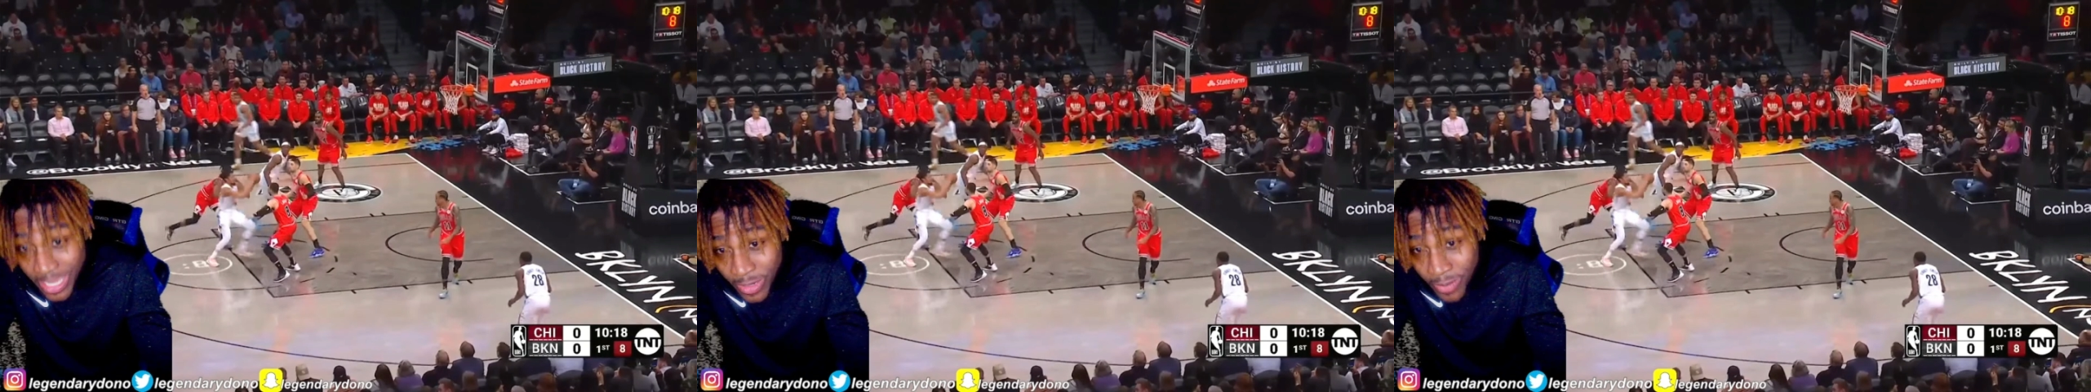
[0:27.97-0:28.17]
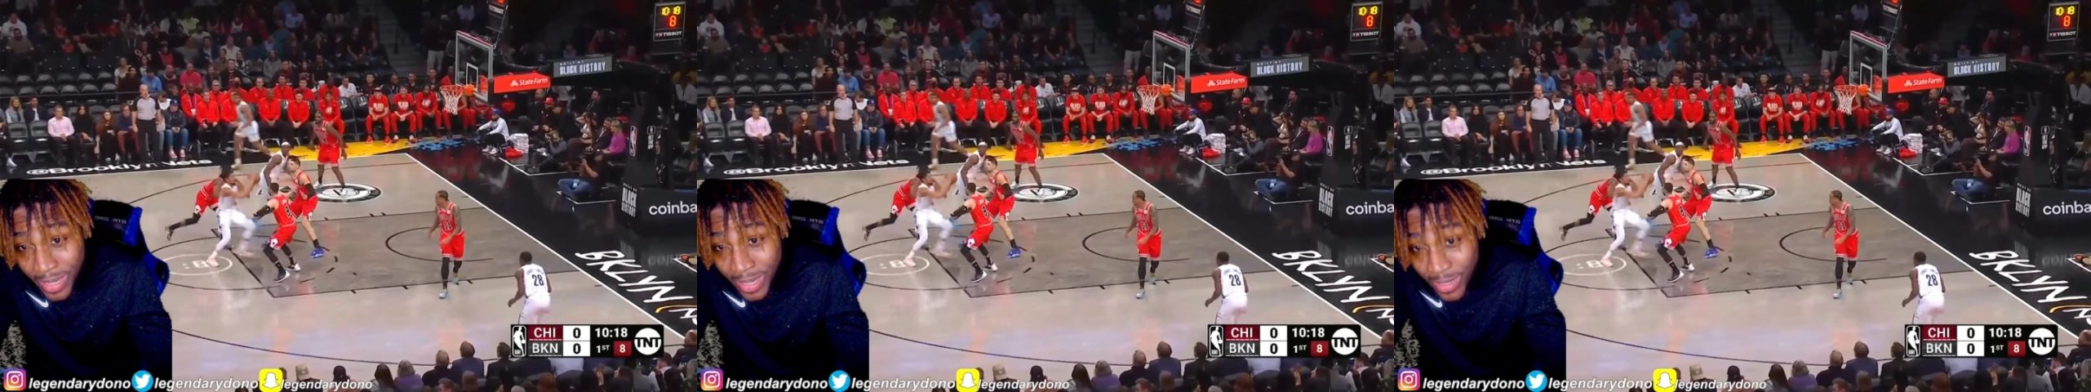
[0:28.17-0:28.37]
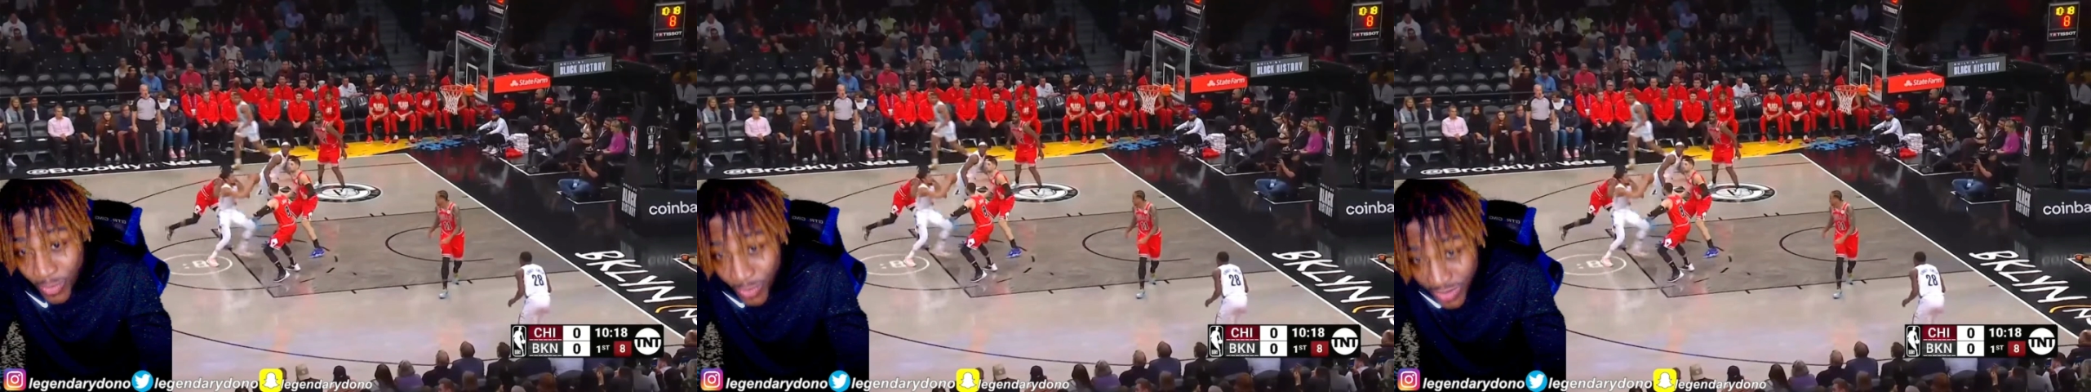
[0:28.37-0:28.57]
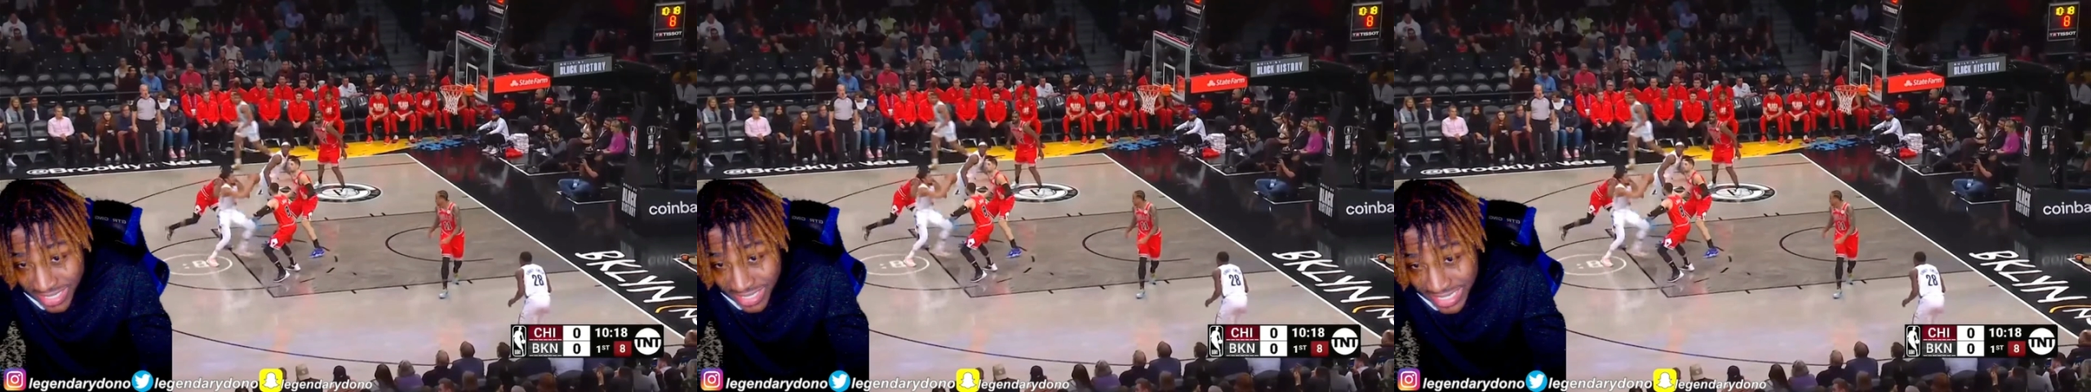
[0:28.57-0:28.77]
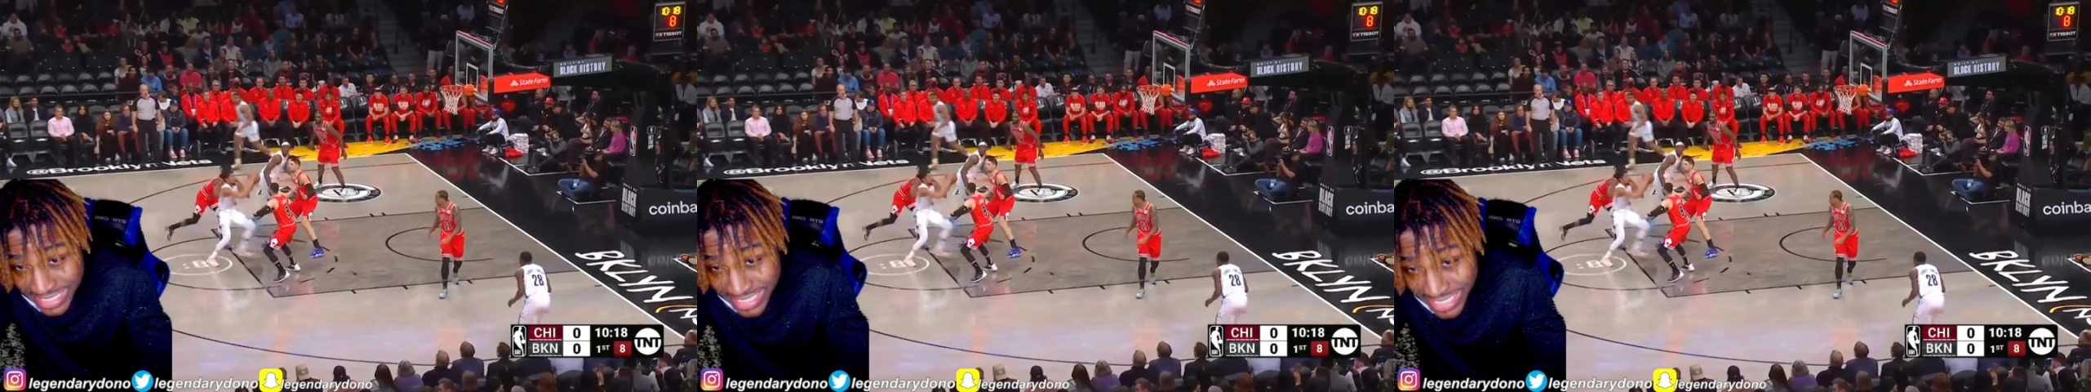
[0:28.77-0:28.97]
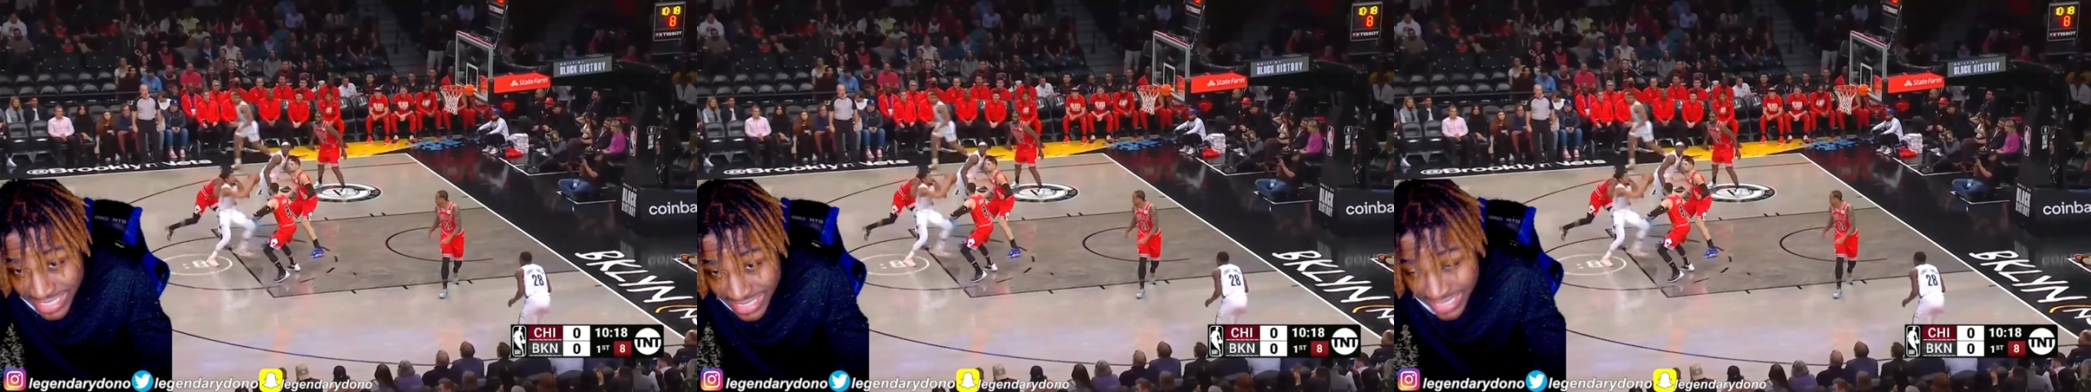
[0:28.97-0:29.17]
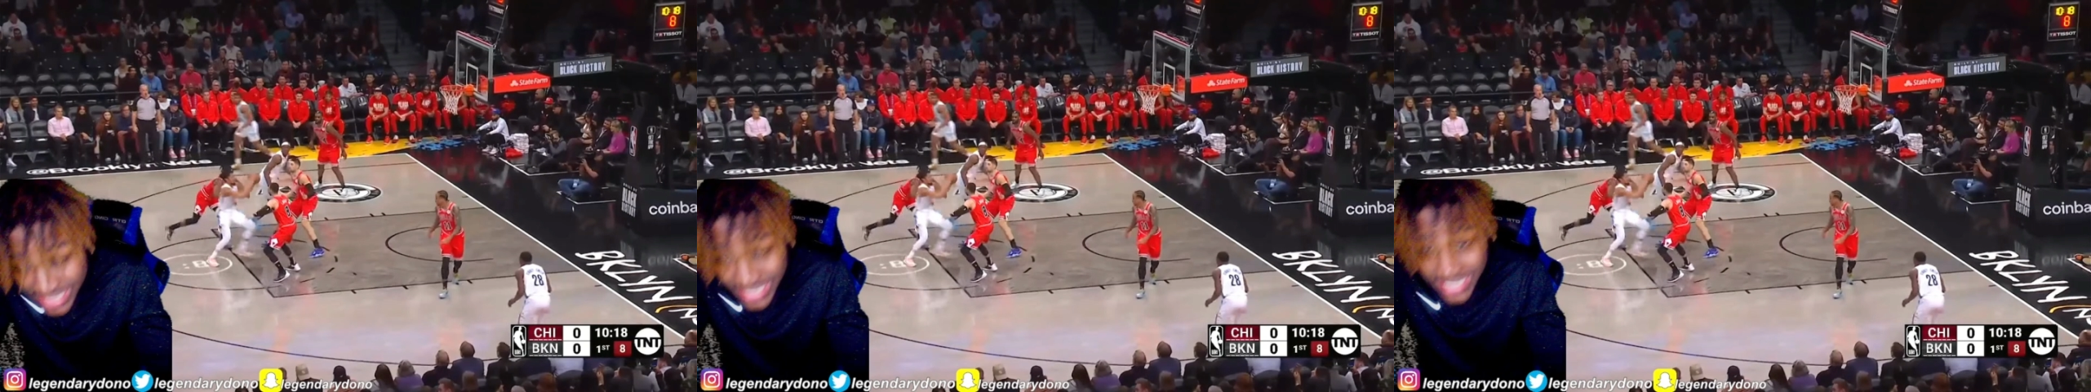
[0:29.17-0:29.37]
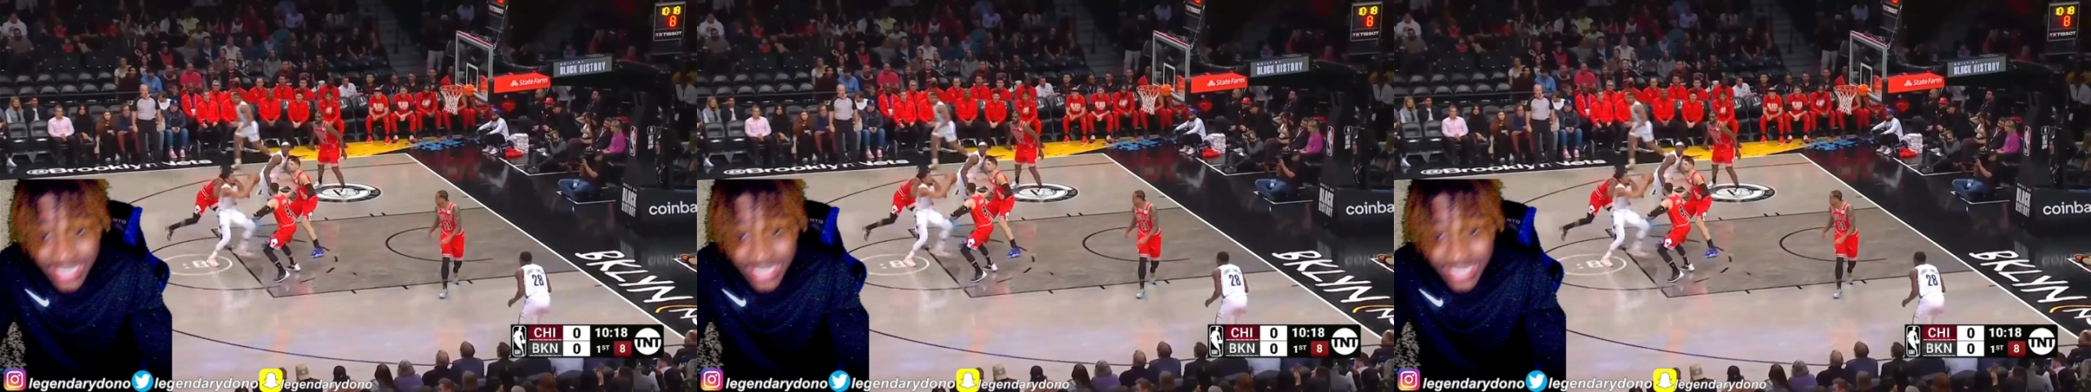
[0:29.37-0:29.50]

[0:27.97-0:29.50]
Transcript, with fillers: hell by the organization.